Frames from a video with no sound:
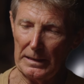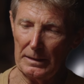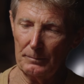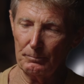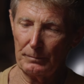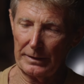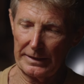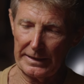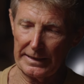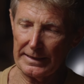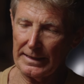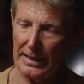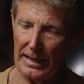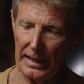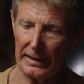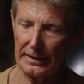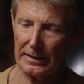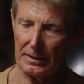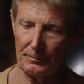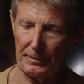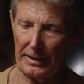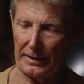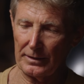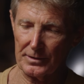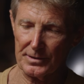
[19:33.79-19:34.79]
but you can't
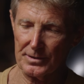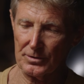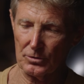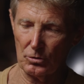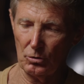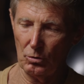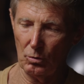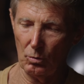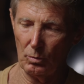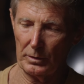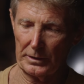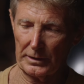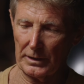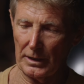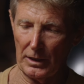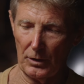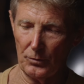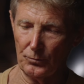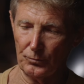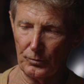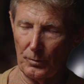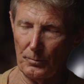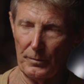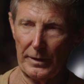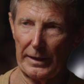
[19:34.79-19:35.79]
come out of school and go
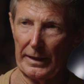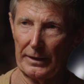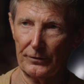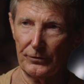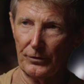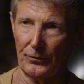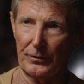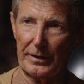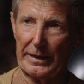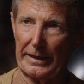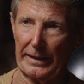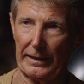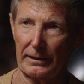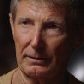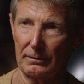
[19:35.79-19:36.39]
from there to there,